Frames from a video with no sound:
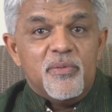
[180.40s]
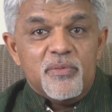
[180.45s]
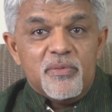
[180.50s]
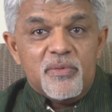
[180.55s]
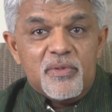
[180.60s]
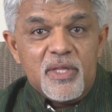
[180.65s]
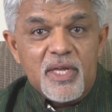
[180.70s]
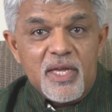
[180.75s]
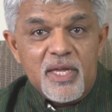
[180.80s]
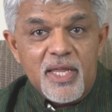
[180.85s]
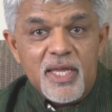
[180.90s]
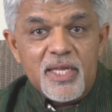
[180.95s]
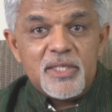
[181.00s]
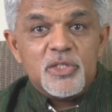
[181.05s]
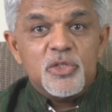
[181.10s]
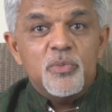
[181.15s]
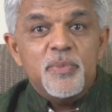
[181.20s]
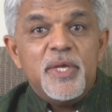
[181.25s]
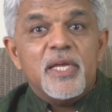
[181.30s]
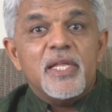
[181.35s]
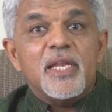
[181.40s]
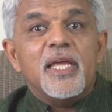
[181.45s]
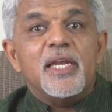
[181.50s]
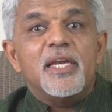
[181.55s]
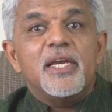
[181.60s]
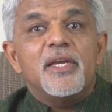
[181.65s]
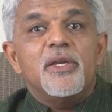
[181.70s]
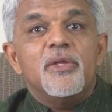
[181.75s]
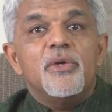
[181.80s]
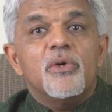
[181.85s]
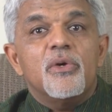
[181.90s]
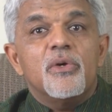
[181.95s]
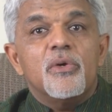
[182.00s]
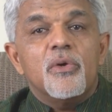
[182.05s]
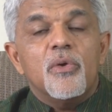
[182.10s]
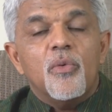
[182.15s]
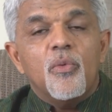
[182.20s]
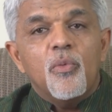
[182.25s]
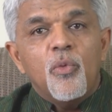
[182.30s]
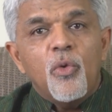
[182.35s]
there has to be clarity on
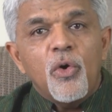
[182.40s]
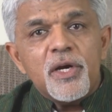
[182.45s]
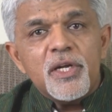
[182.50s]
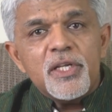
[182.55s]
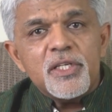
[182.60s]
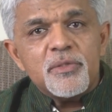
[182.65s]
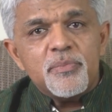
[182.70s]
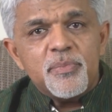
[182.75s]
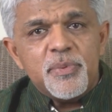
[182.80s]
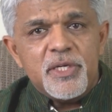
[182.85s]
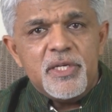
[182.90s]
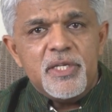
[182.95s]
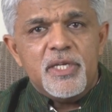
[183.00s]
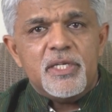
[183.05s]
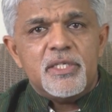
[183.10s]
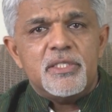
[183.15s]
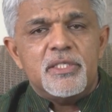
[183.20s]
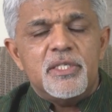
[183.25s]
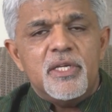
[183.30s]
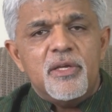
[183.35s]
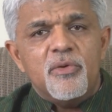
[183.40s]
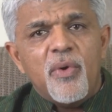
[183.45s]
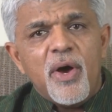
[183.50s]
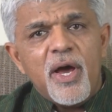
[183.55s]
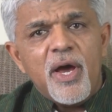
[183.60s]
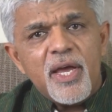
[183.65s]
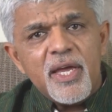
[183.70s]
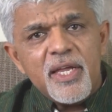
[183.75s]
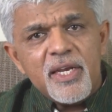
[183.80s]
what is PTSD, why it